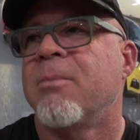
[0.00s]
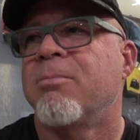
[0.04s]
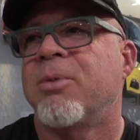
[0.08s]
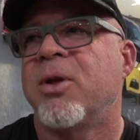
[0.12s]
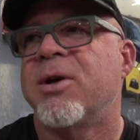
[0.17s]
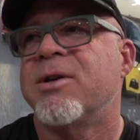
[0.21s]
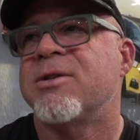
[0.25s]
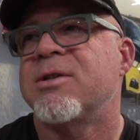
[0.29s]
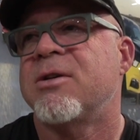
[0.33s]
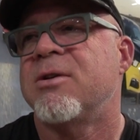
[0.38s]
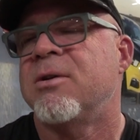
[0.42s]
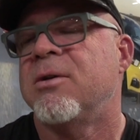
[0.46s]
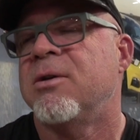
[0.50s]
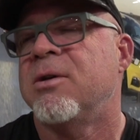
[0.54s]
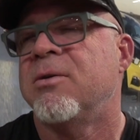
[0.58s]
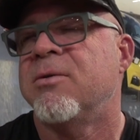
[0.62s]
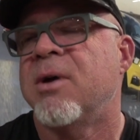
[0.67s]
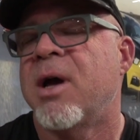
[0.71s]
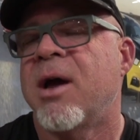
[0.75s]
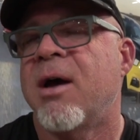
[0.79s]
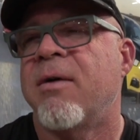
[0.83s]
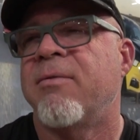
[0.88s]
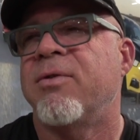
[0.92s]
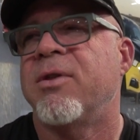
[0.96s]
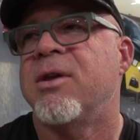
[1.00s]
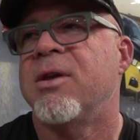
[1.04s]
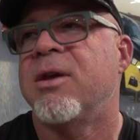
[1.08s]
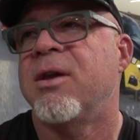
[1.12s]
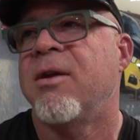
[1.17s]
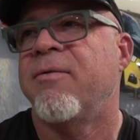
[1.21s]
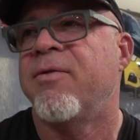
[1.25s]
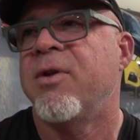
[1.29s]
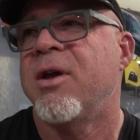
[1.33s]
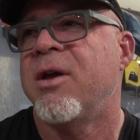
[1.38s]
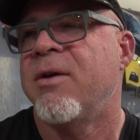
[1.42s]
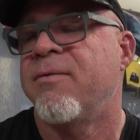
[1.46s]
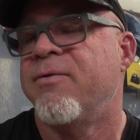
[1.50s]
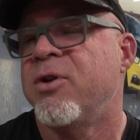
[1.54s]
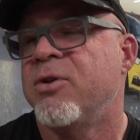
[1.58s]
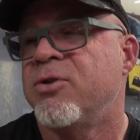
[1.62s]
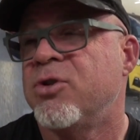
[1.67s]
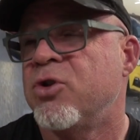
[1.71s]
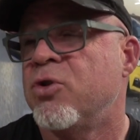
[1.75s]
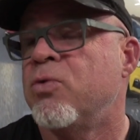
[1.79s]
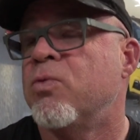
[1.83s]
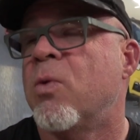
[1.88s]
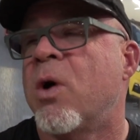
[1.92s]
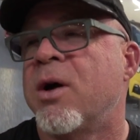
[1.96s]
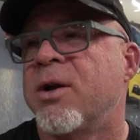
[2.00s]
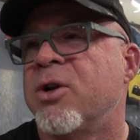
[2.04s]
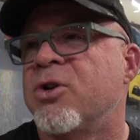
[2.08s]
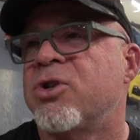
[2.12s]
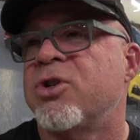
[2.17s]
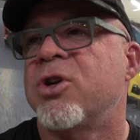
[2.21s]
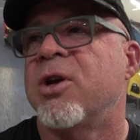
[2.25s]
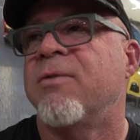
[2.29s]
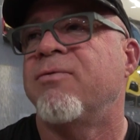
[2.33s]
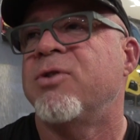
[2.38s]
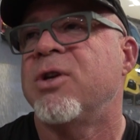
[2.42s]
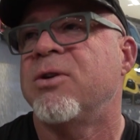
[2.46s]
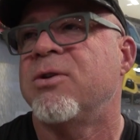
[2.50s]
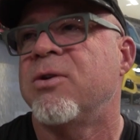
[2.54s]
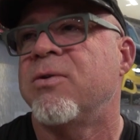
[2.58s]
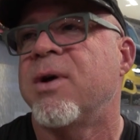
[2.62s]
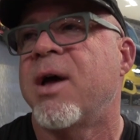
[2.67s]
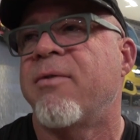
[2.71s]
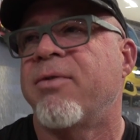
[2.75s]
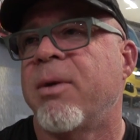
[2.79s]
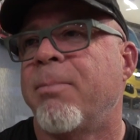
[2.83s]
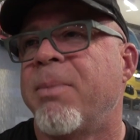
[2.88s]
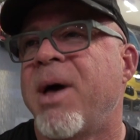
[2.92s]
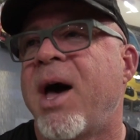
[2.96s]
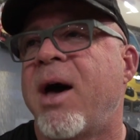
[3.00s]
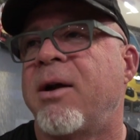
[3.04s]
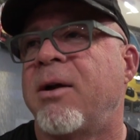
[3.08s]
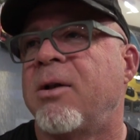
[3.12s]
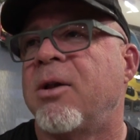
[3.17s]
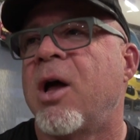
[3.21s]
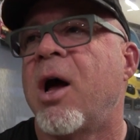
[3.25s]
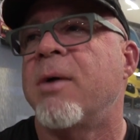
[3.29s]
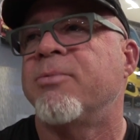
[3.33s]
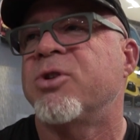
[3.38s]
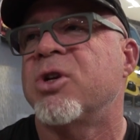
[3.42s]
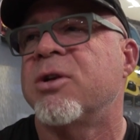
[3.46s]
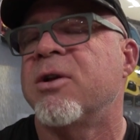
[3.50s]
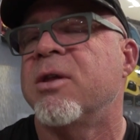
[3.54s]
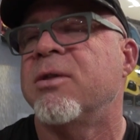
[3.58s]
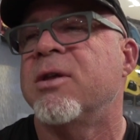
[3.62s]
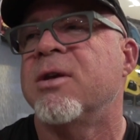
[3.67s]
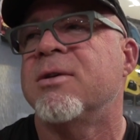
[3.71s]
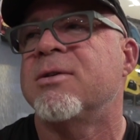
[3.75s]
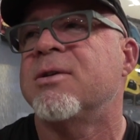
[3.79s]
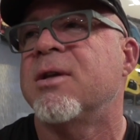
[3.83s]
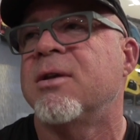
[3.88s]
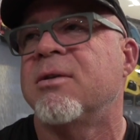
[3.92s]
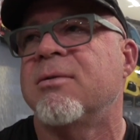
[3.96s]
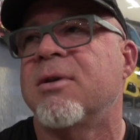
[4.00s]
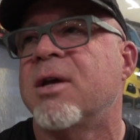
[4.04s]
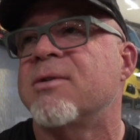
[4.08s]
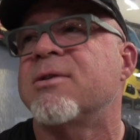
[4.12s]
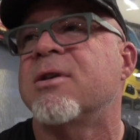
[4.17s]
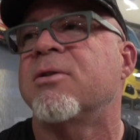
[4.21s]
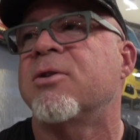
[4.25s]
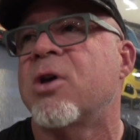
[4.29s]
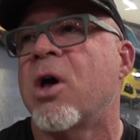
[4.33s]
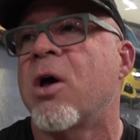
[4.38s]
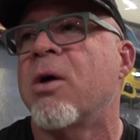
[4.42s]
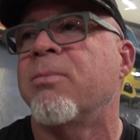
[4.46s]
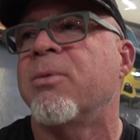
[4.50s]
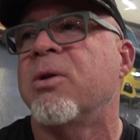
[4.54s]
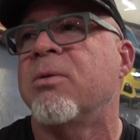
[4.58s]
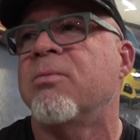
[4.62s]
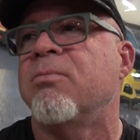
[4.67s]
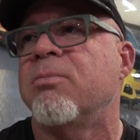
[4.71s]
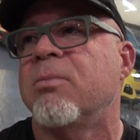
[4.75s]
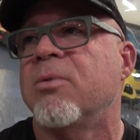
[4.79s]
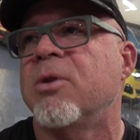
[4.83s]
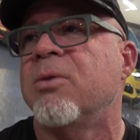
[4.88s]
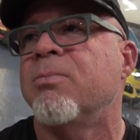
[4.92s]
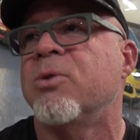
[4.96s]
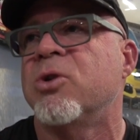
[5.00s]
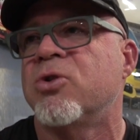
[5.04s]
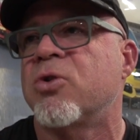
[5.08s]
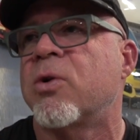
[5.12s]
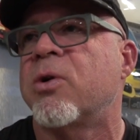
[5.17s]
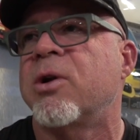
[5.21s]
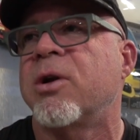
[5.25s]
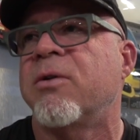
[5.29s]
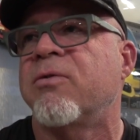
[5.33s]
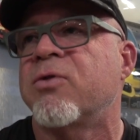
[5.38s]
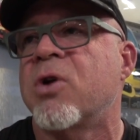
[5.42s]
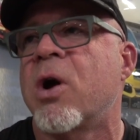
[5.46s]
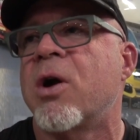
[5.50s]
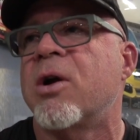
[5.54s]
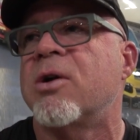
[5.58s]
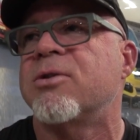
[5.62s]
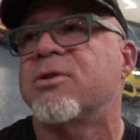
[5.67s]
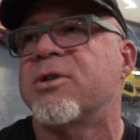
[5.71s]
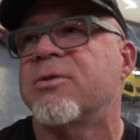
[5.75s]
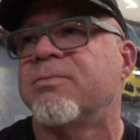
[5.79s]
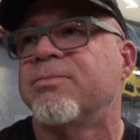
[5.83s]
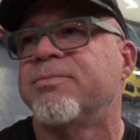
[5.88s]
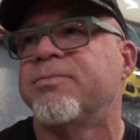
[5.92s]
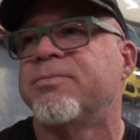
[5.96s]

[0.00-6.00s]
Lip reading: Plus, you have if you do want to shift, you do have the paddle option in this that doesn't come in the majority of cars.